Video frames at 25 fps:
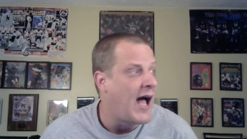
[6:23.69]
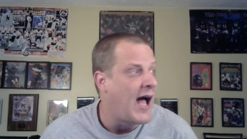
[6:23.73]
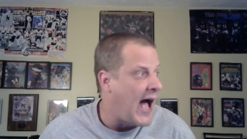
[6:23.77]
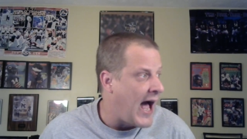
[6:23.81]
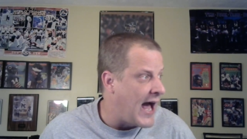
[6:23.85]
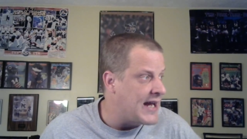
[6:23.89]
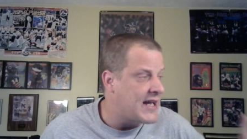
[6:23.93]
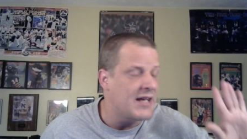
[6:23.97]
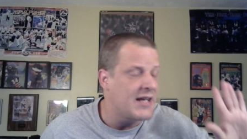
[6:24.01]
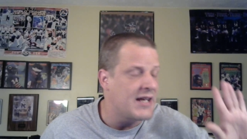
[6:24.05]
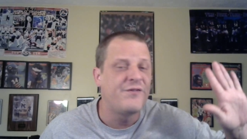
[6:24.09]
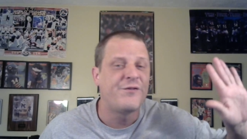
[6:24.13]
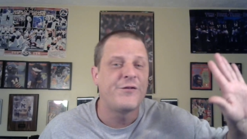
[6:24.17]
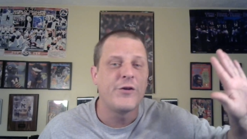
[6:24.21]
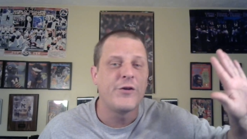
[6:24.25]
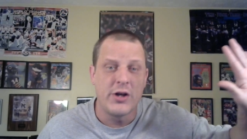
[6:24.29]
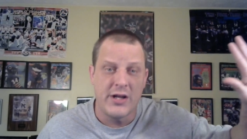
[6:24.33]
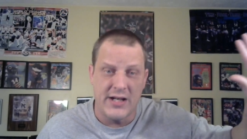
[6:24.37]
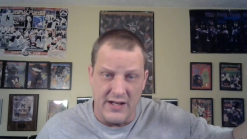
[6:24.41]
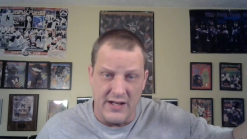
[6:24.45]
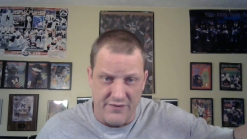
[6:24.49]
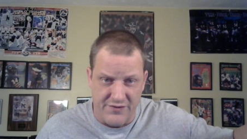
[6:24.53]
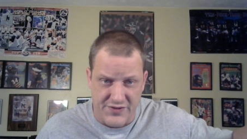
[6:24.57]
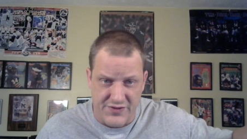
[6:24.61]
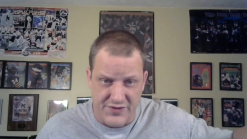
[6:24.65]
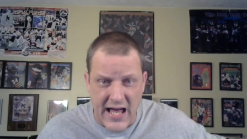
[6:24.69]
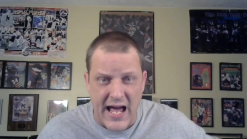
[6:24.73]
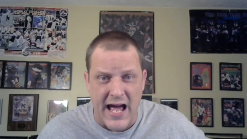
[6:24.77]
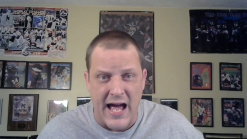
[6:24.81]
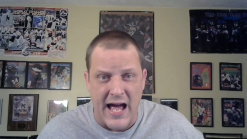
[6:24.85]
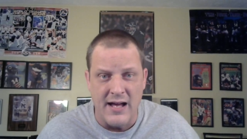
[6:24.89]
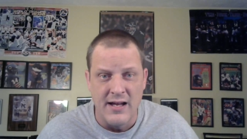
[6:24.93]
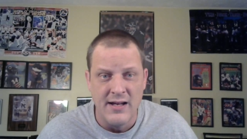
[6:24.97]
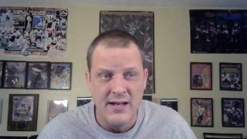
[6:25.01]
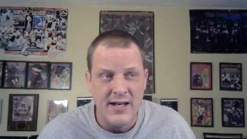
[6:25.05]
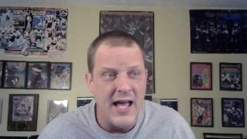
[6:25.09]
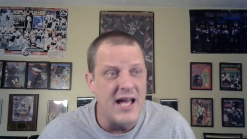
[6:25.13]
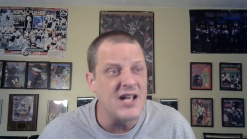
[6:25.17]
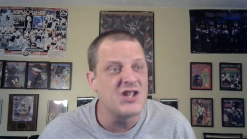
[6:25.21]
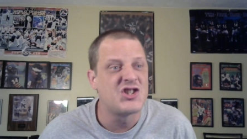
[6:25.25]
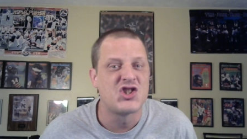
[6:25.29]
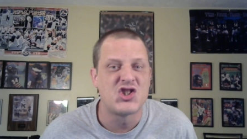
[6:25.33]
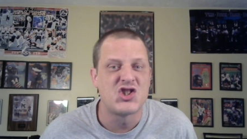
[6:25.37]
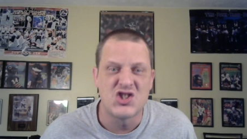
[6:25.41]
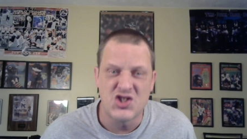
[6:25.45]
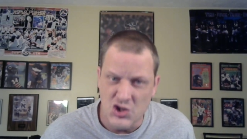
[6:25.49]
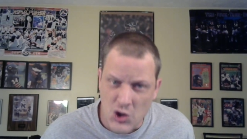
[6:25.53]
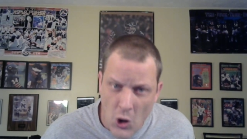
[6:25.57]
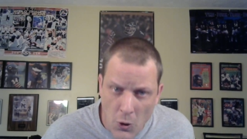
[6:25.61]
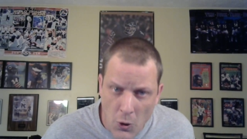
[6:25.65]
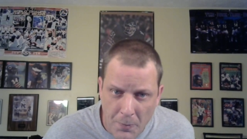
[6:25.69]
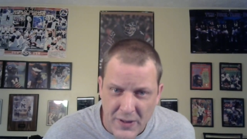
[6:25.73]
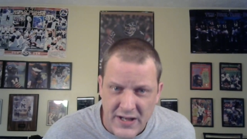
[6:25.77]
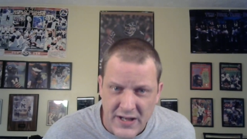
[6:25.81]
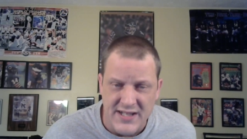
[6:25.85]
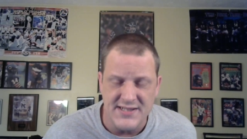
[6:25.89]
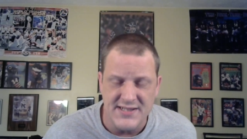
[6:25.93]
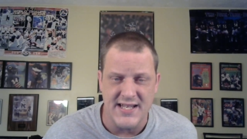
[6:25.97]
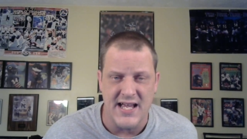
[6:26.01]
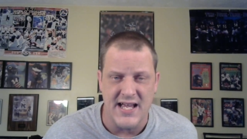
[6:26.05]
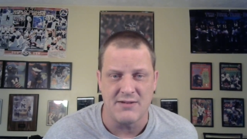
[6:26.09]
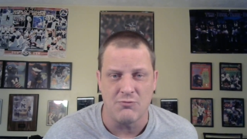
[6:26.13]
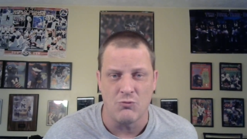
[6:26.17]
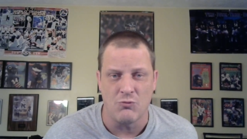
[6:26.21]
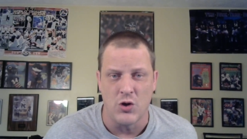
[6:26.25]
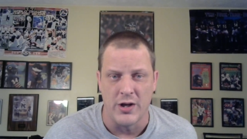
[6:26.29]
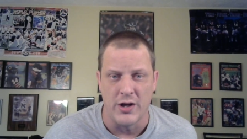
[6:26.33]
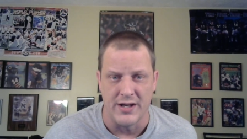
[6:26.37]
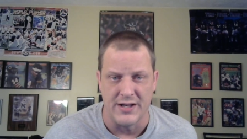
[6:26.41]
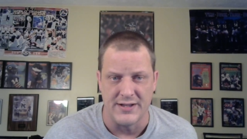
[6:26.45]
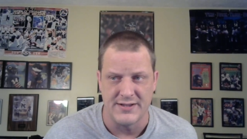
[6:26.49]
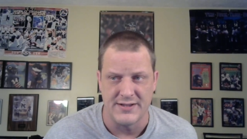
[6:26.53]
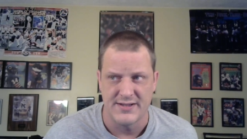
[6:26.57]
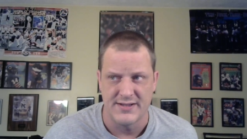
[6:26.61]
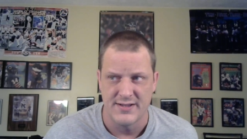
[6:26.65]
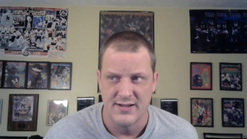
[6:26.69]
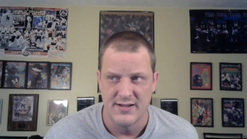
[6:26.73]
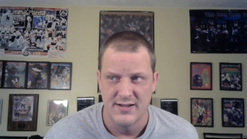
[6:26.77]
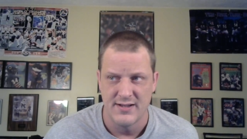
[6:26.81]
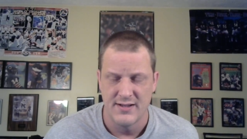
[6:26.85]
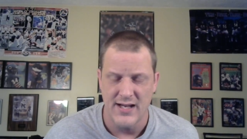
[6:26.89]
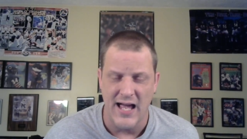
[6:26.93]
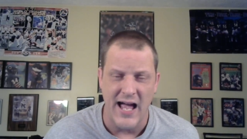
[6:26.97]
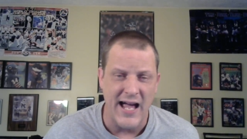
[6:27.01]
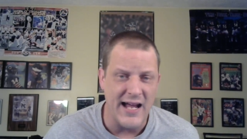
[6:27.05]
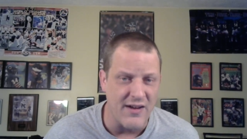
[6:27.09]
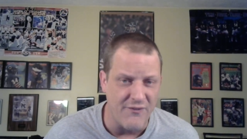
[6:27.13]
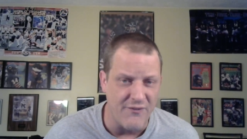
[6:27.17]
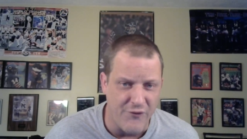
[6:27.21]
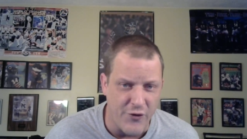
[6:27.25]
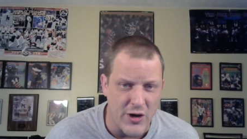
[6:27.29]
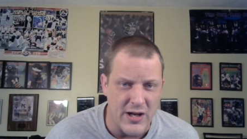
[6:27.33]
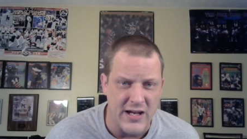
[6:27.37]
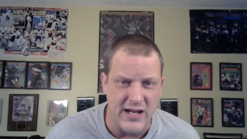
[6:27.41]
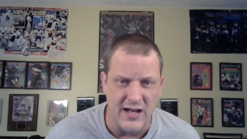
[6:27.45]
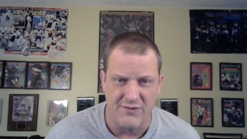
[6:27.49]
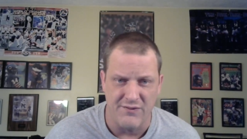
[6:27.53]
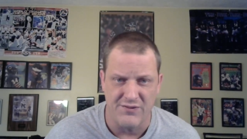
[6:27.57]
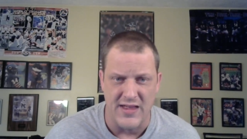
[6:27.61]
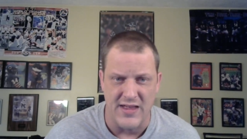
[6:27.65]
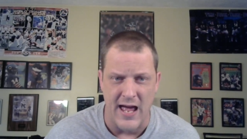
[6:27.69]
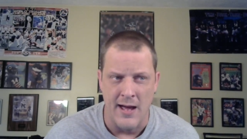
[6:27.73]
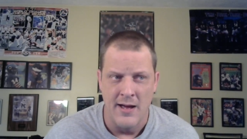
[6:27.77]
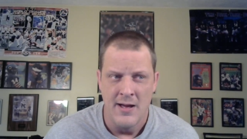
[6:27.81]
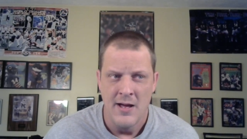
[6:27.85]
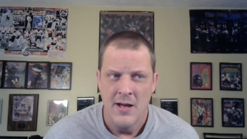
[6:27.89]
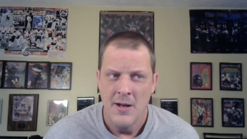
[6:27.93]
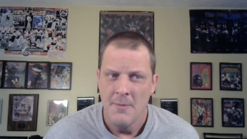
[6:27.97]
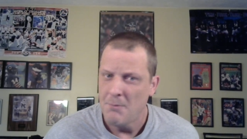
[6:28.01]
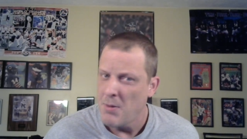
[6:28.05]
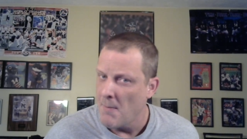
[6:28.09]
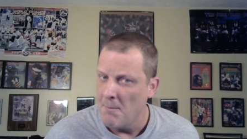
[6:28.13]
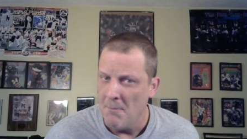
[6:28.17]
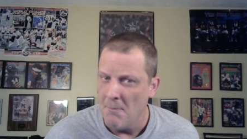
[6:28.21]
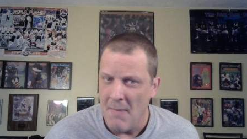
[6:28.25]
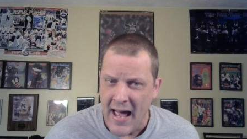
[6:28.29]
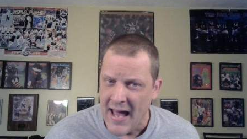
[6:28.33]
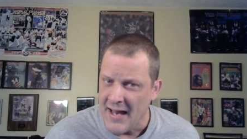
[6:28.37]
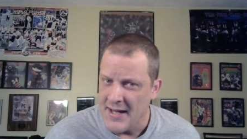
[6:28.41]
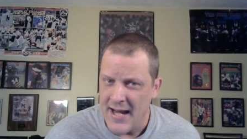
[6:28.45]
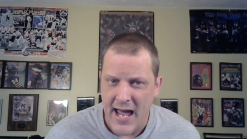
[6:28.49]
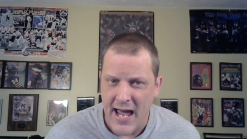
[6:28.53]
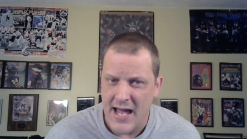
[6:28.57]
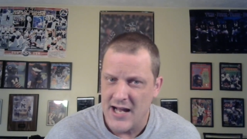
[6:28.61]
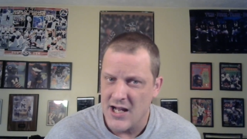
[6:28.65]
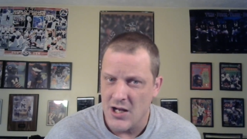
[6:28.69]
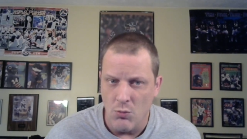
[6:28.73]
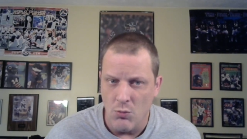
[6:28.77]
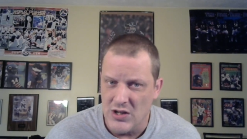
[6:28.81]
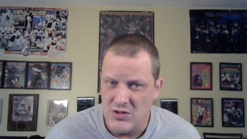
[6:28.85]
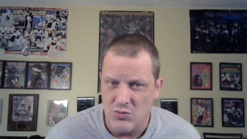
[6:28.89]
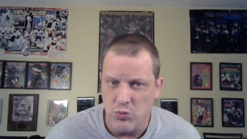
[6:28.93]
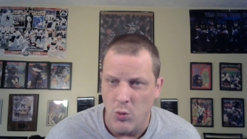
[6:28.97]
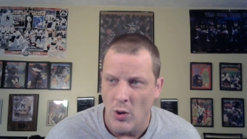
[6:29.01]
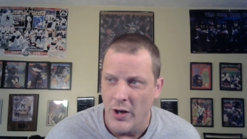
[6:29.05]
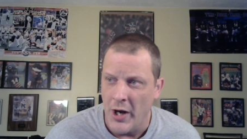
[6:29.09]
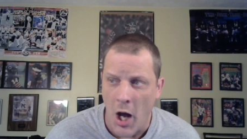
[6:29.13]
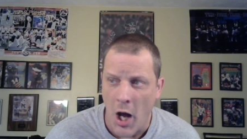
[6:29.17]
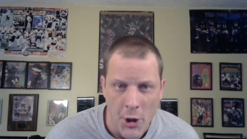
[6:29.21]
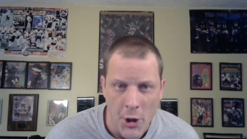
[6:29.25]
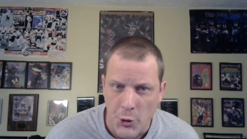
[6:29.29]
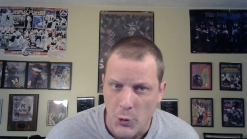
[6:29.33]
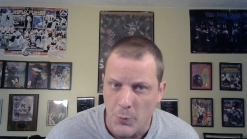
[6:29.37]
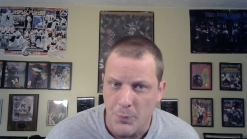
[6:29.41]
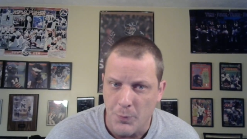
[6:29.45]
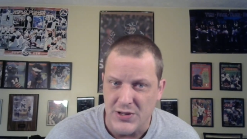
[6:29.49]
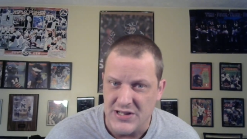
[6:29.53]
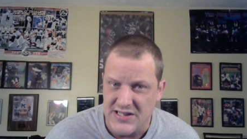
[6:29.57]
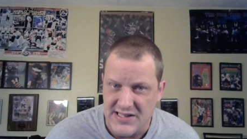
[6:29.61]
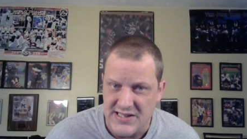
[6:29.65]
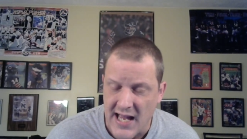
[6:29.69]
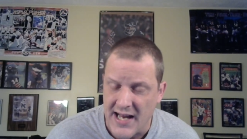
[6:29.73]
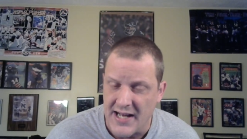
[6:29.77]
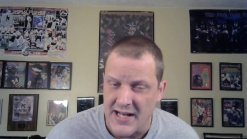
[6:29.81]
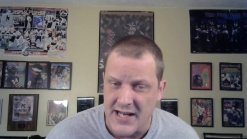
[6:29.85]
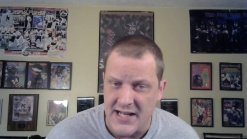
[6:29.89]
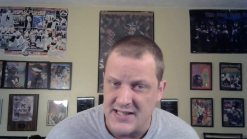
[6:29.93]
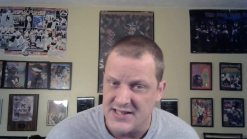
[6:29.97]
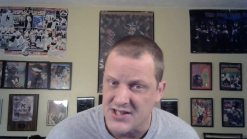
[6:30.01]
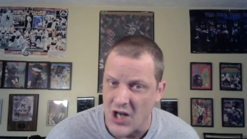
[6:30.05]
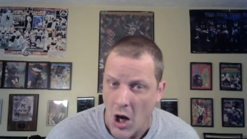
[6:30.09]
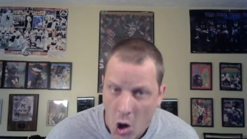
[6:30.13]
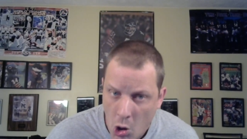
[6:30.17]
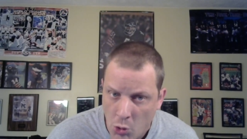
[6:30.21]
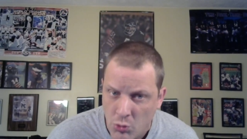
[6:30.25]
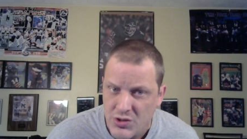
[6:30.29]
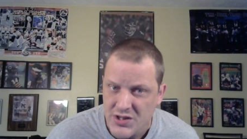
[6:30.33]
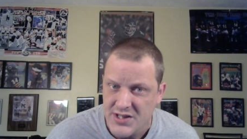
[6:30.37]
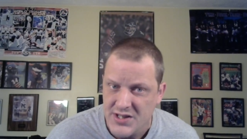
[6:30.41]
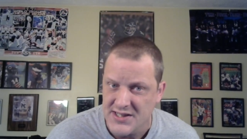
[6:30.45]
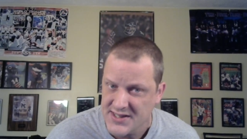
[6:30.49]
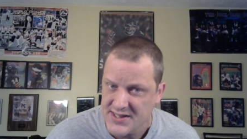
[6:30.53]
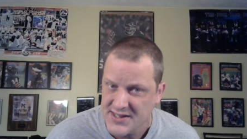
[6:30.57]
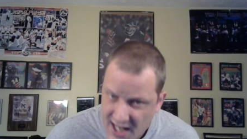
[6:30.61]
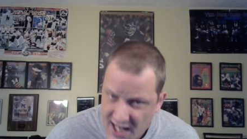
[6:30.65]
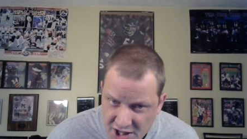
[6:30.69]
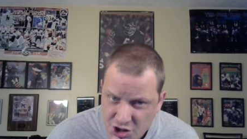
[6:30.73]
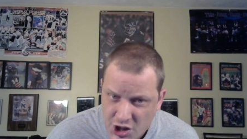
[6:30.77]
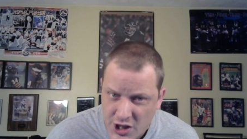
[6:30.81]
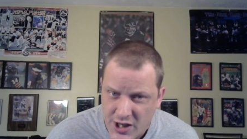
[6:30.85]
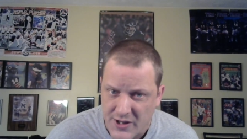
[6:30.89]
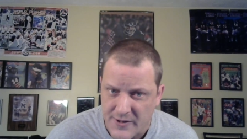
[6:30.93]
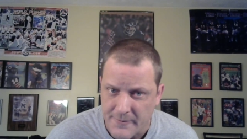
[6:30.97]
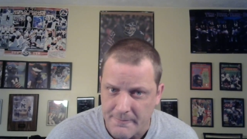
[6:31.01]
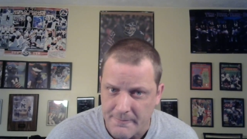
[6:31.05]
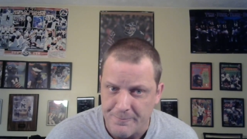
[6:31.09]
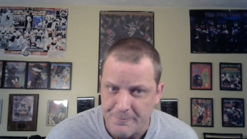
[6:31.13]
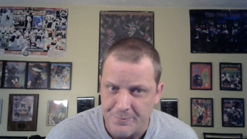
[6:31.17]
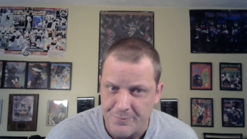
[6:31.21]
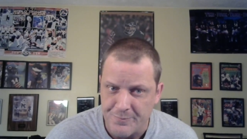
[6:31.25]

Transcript: I can forgive that. As stupid as that was, I can forgive that. But Matt Nagy was 100% his own decision.